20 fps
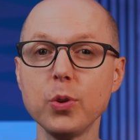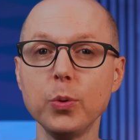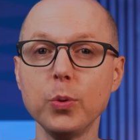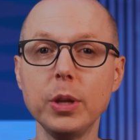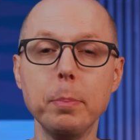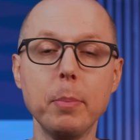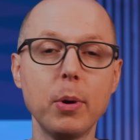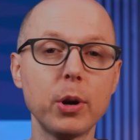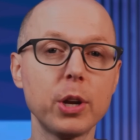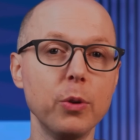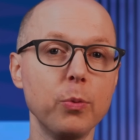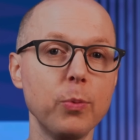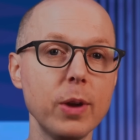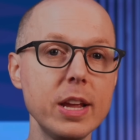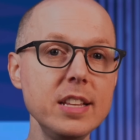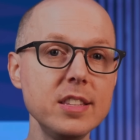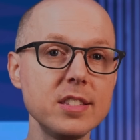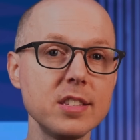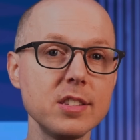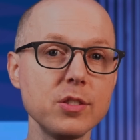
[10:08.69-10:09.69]
are sold at market
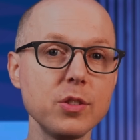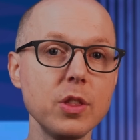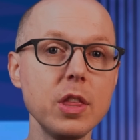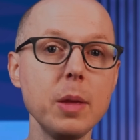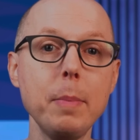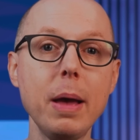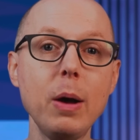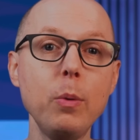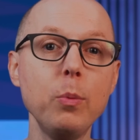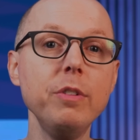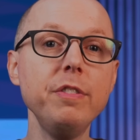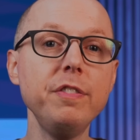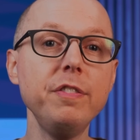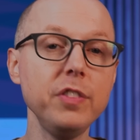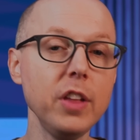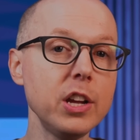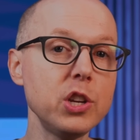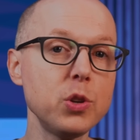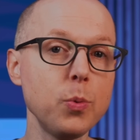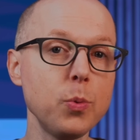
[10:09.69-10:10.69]
rates, so the amount will
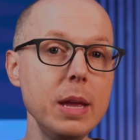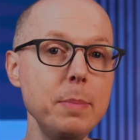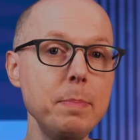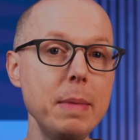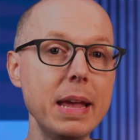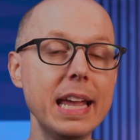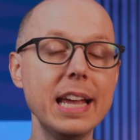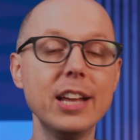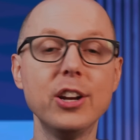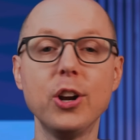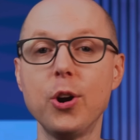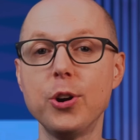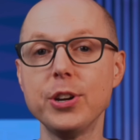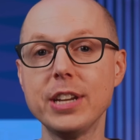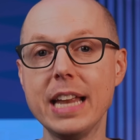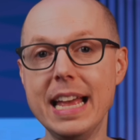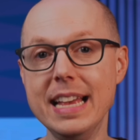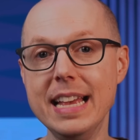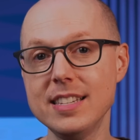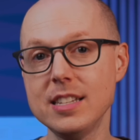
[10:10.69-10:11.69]
fluctuate, making it
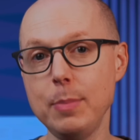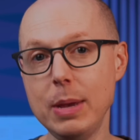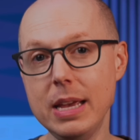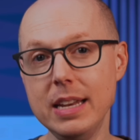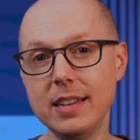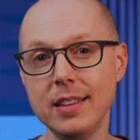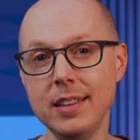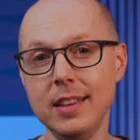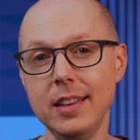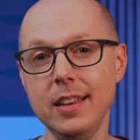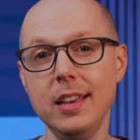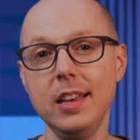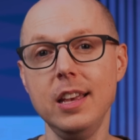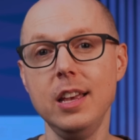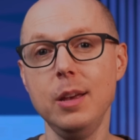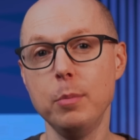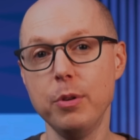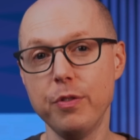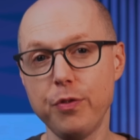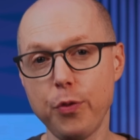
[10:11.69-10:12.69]
hard to estimate.
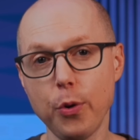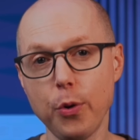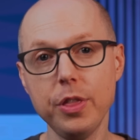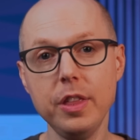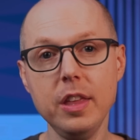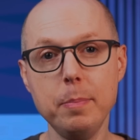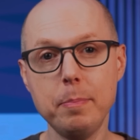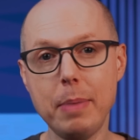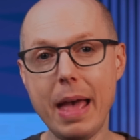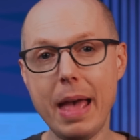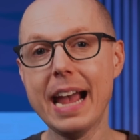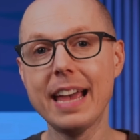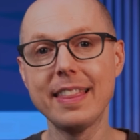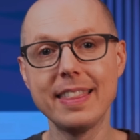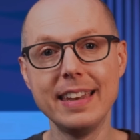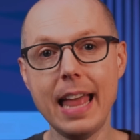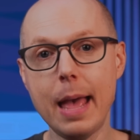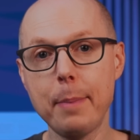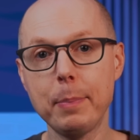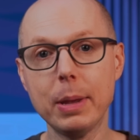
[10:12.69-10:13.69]
But for the back
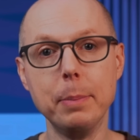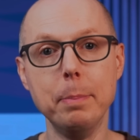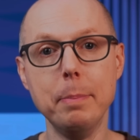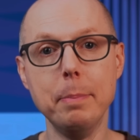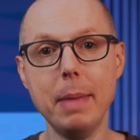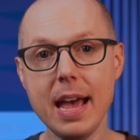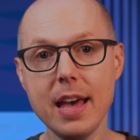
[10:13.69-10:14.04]
of the napkin